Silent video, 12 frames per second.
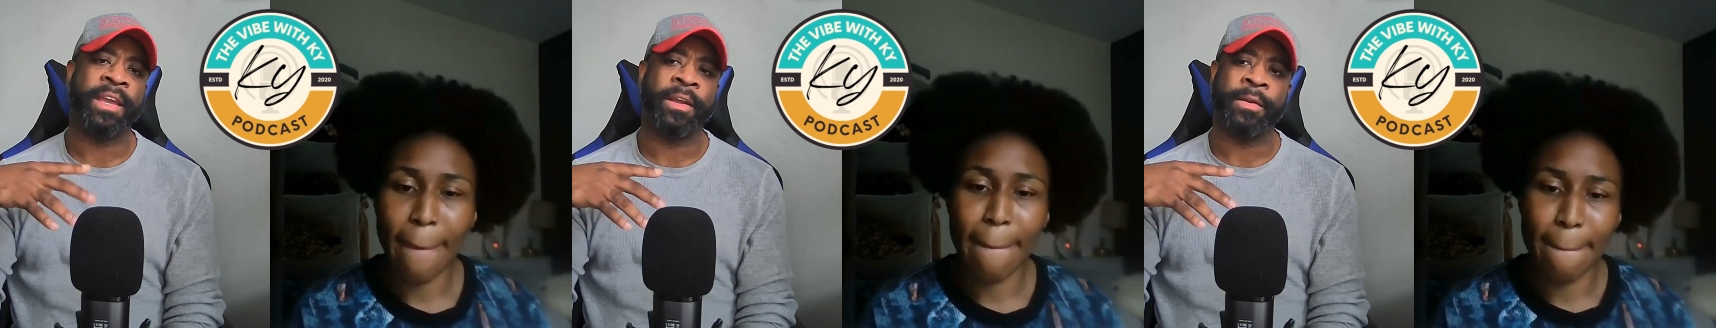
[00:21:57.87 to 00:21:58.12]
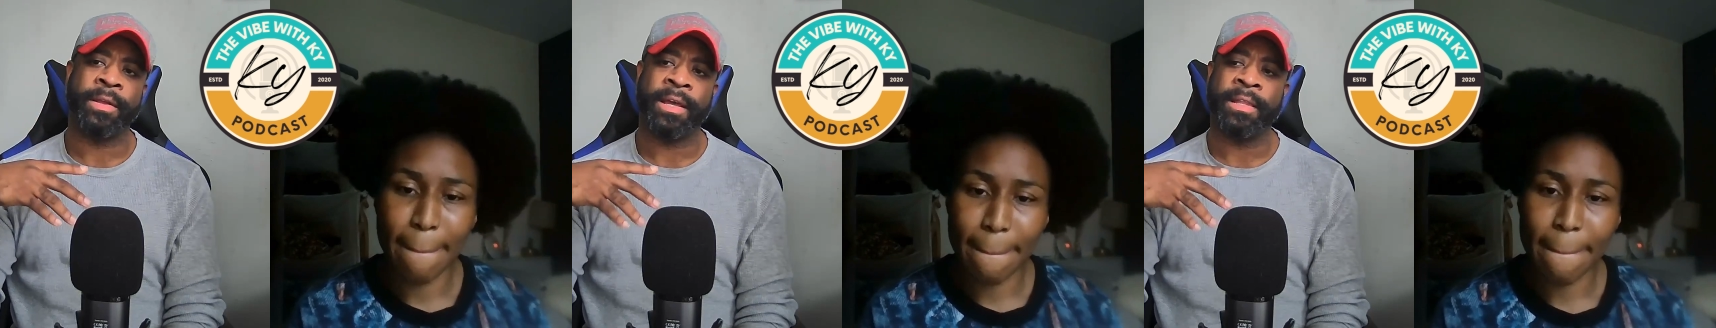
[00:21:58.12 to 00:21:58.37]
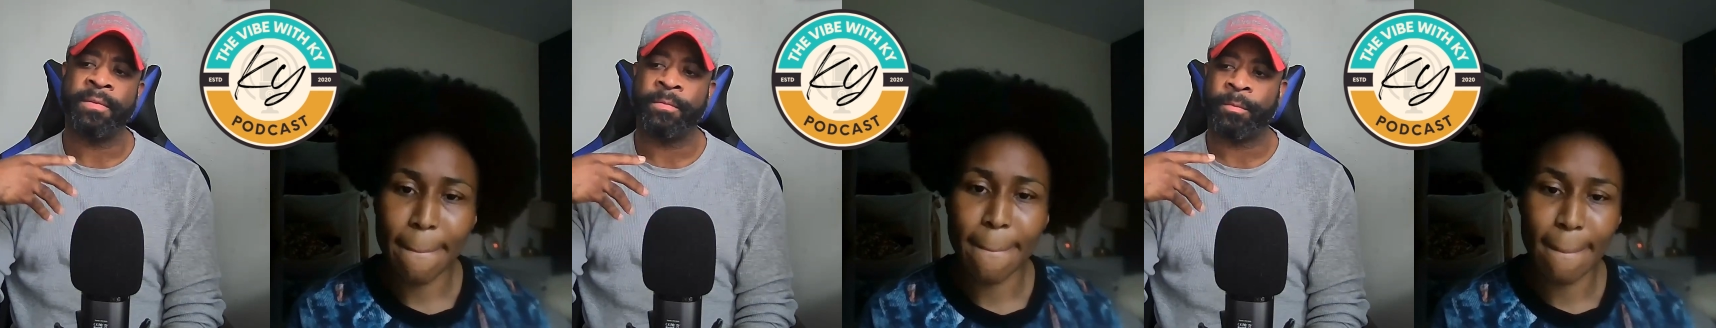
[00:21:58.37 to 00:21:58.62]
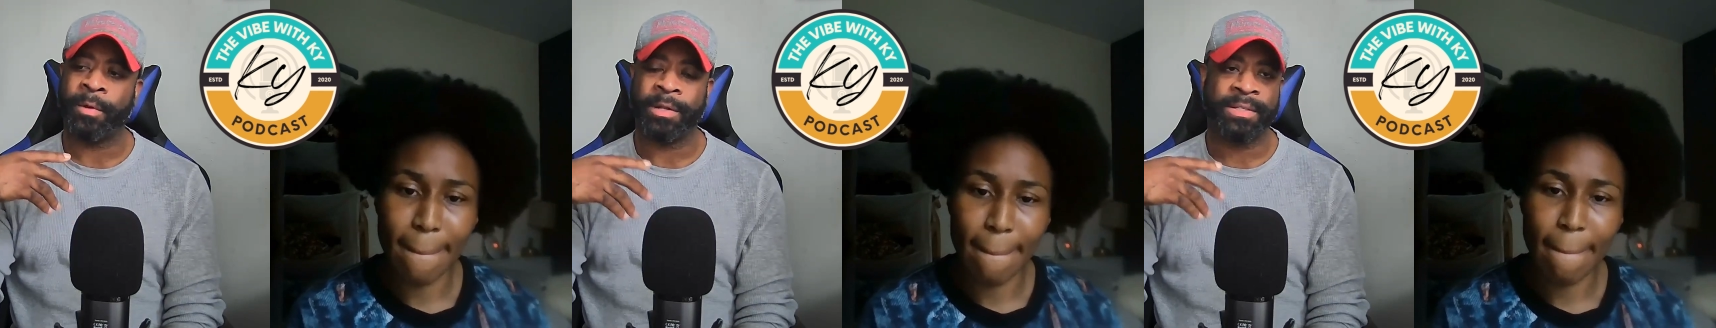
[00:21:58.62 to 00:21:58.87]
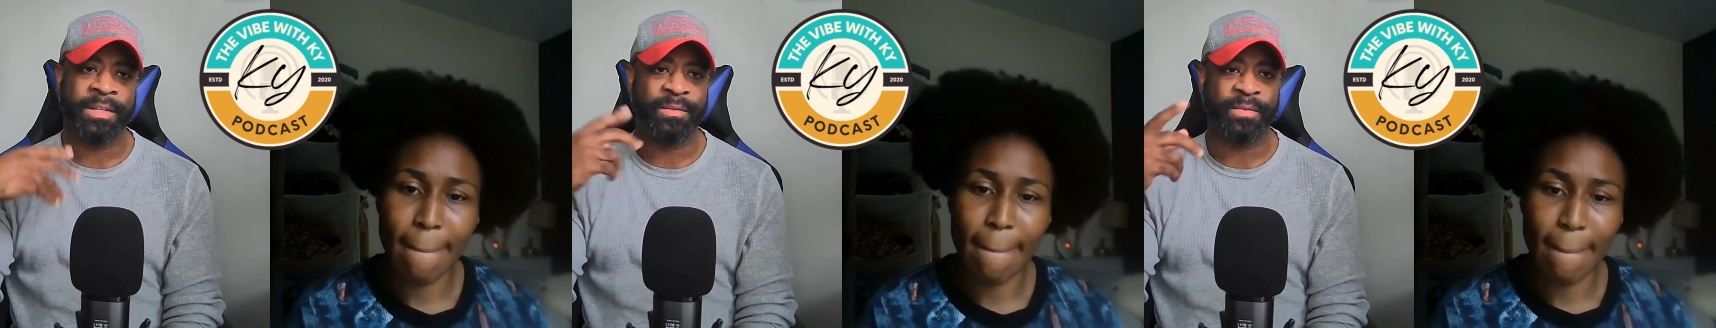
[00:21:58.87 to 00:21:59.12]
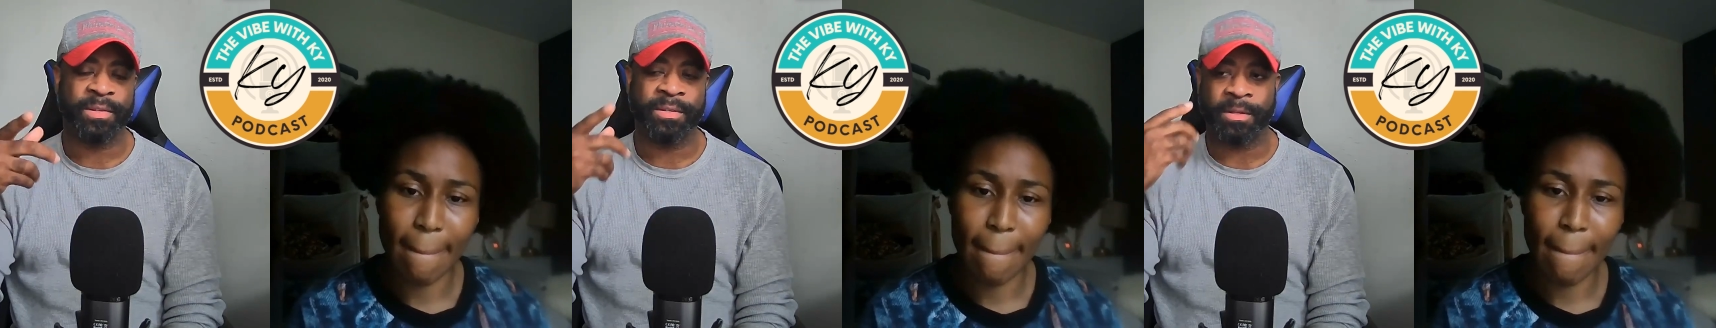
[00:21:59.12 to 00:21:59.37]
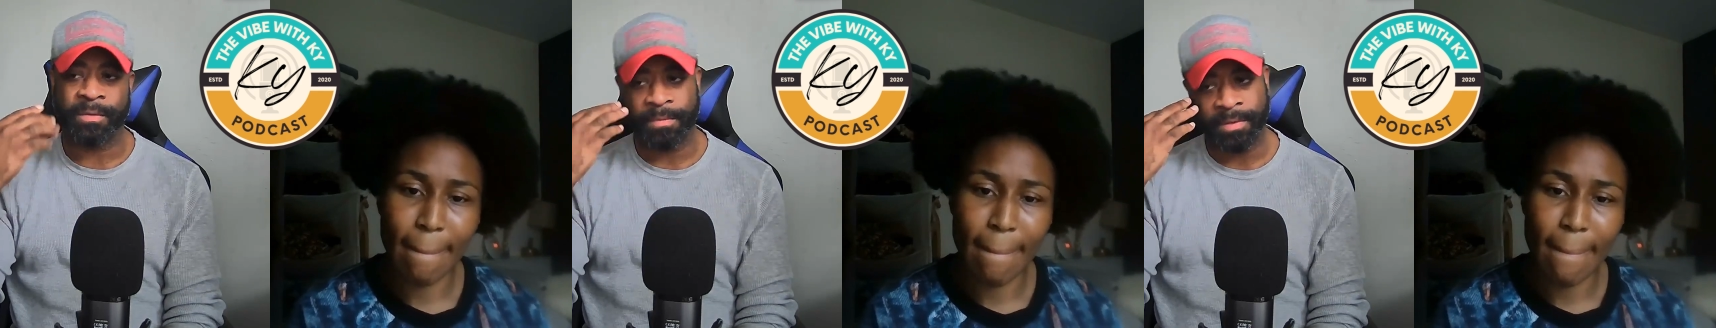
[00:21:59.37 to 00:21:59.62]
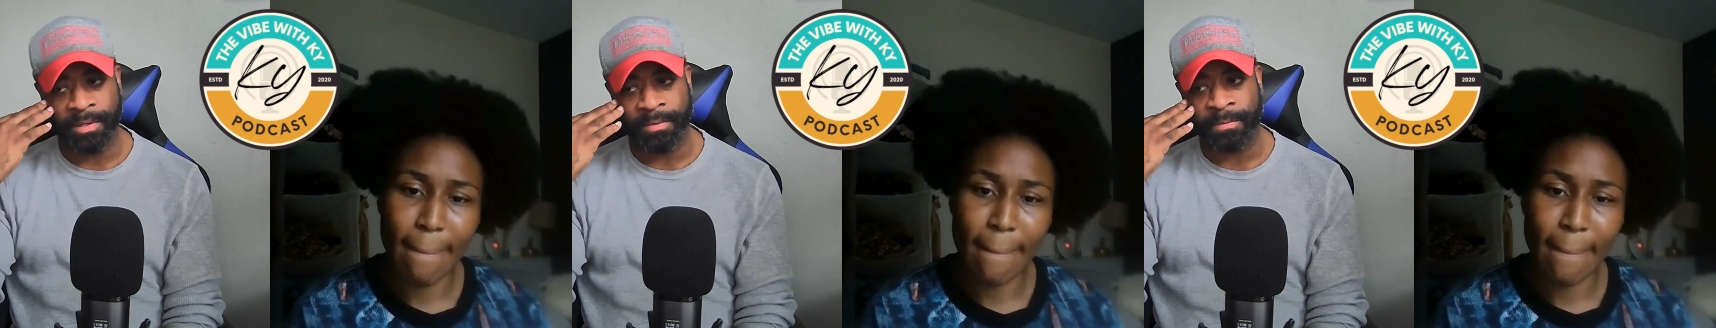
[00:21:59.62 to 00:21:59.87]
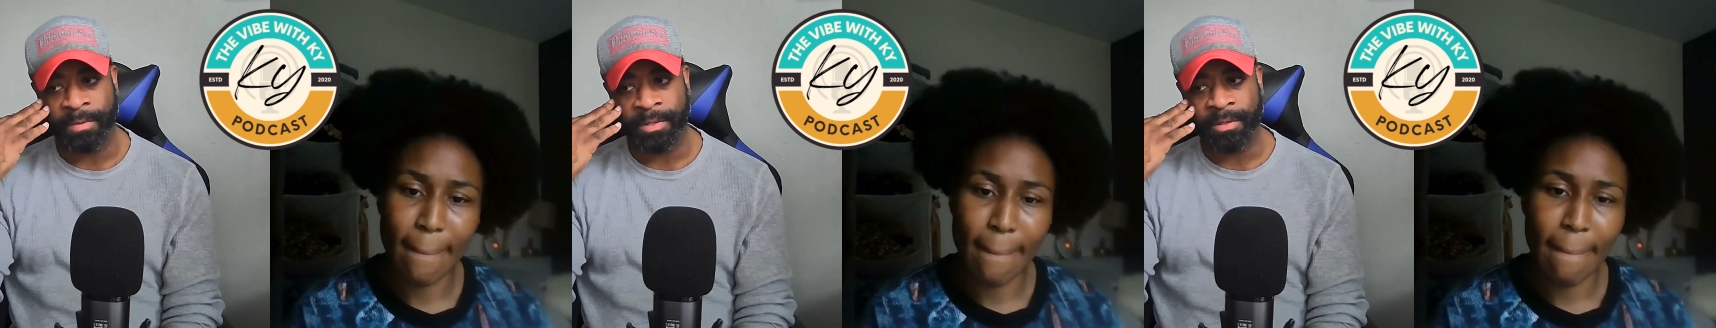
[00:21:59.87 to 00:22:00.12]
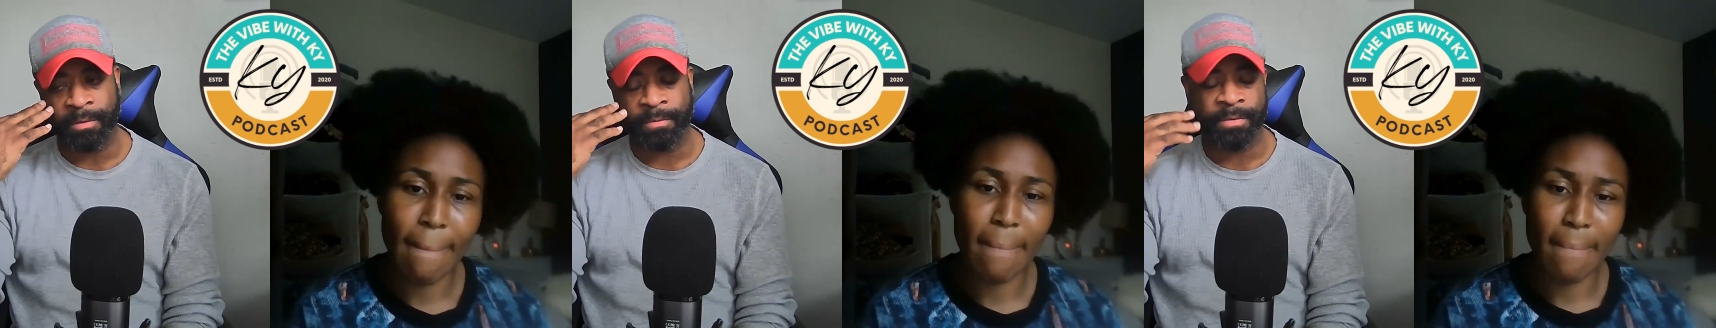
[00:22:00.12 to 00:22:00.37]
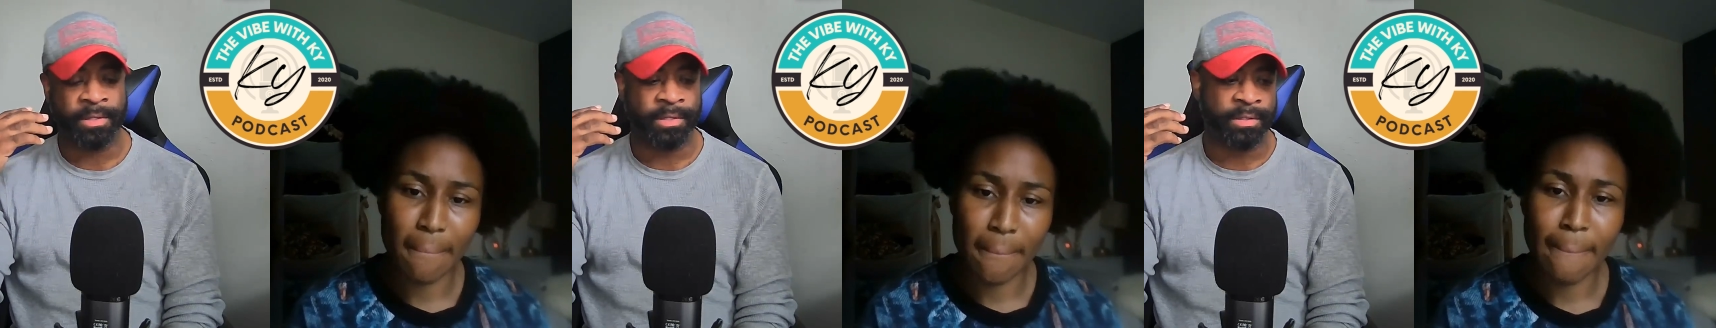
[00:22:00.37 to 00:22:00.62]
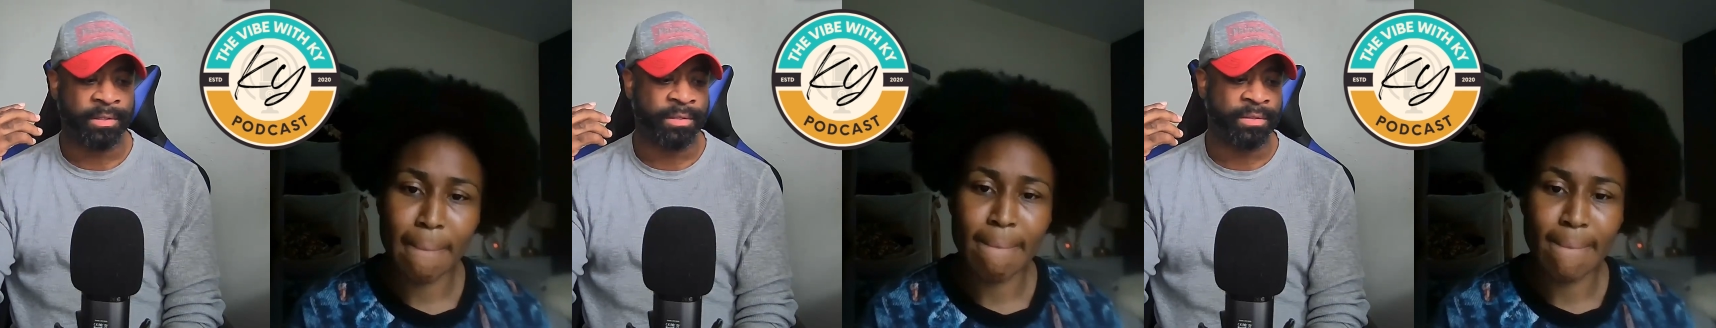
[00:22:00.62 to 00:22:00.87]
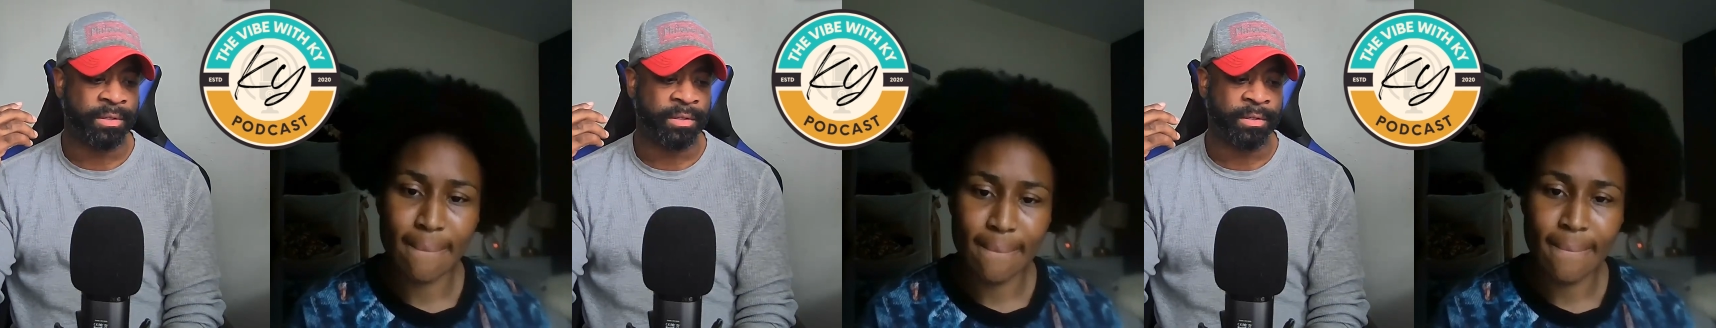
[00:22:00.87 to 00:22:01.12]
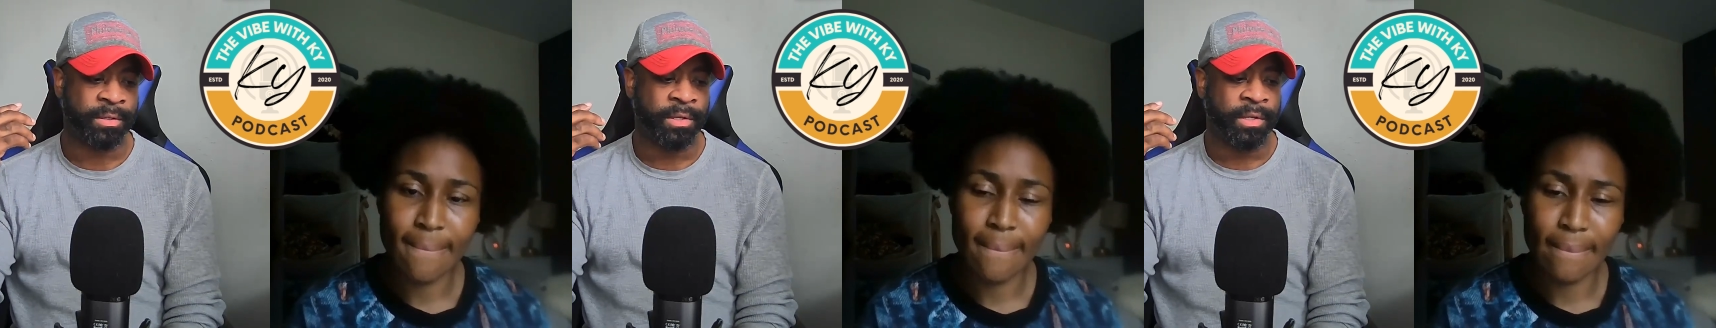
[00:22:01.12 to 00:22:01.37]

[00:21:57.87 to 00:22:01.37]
Speaker 1: area, I live right outside of Philadelphia, and Philadelphia is a,